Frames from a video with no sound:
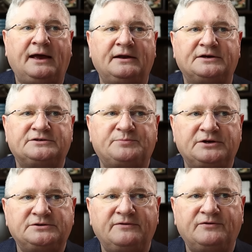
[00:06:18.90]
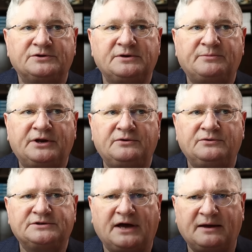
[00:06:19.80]
And especially if you're somebody
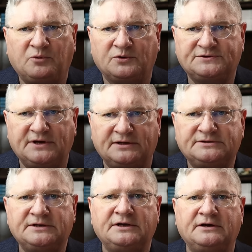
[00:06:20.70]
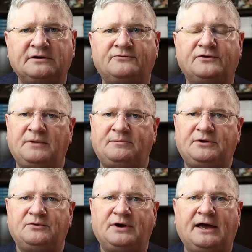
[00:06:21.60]
who's hypersensitive, maybe
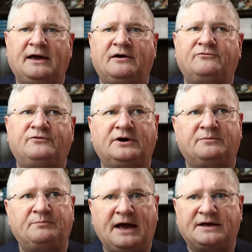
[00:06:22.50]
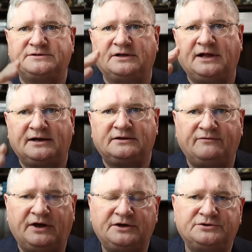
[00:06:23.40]
you have uh, mast cell
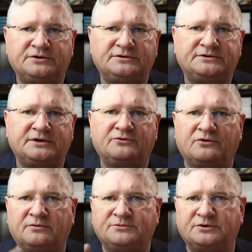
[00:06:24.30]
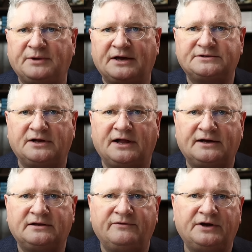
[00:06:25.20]
activation syndromes or mast cell
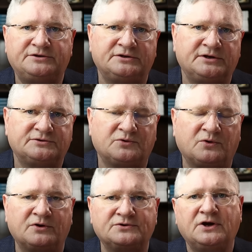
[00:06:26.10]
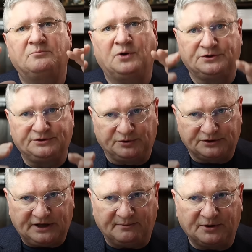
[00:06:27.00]
activation disorders, multiple
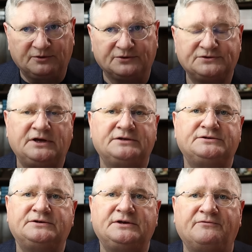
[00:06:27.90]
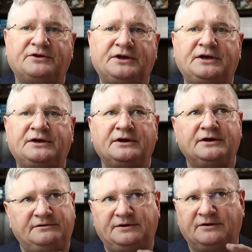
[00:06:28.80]
chemical sensitivity,
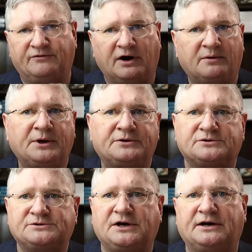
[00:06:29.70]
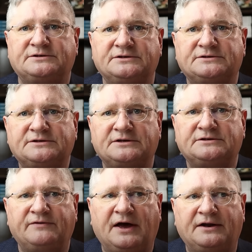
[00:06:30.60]
environmental toxins,
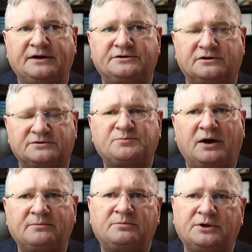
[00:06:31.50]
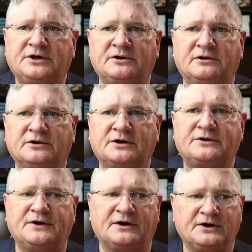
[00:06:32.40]
things of that nature, it's probably good to
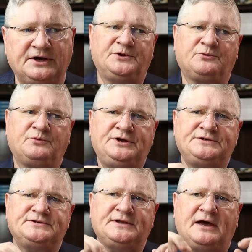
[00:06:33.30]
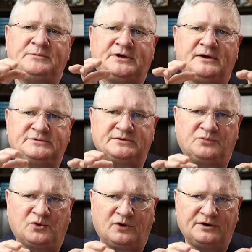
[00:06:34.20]
look there. And the reason that becomes
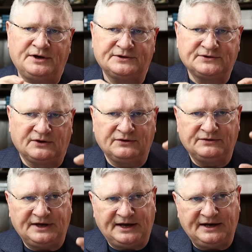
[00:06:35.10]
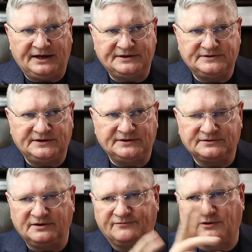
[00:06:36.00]
important is although the NAC is
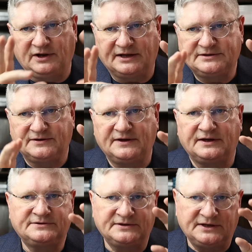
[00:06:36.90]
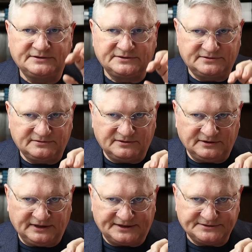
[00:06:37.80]
good for lots of things and it's
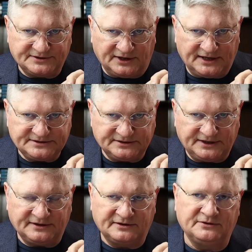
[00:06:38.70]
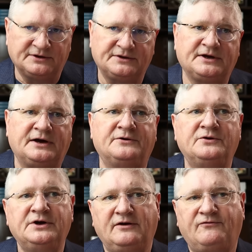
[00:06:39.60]
less costly than glutathione.
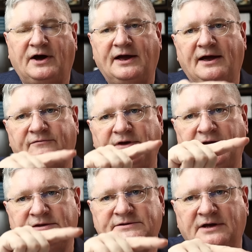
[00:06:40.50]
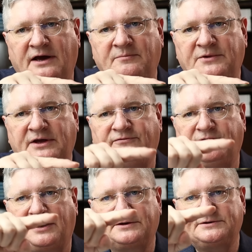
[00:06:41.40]
If I have enzyme
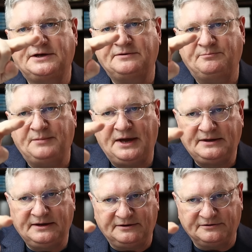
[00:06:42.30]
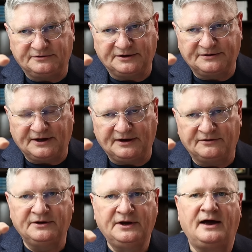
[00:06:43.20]
defects in making
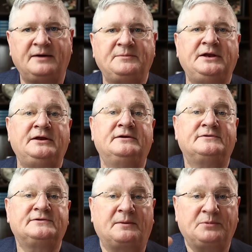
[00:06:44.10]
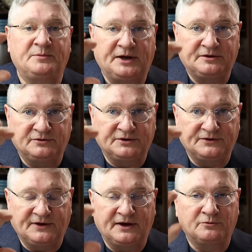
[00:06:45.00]
glutathione, I may need to supplement
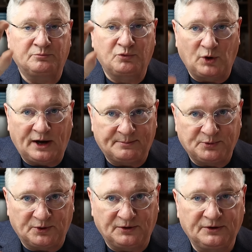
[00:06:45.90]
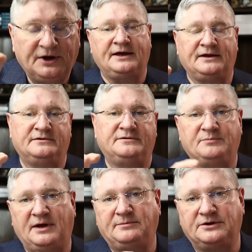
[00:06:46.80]
glutathione proper and
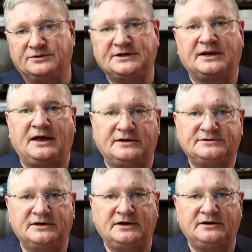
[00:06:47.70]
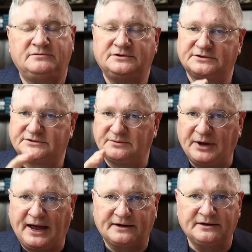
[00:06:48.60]
maybe use NAC just to
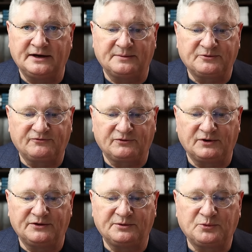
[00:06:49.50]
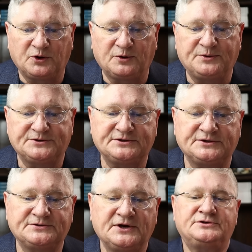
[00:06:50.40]
back it up or for other
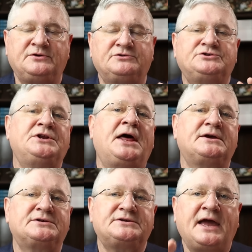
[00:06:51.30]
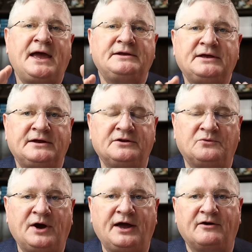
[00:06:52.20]
purposes. So your genetics can get in
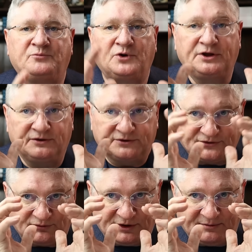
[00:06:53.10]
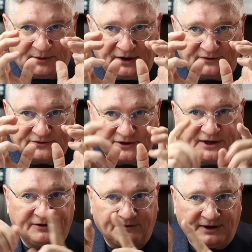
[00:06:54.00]
the way of putting those three aminos
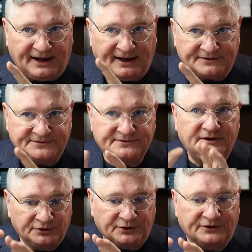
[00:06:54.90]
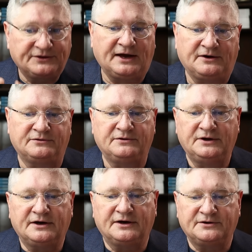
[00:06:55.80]
together as glutathione,
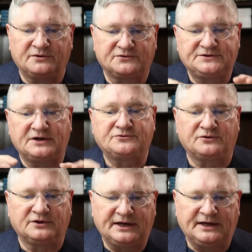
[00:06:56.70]
uh, your central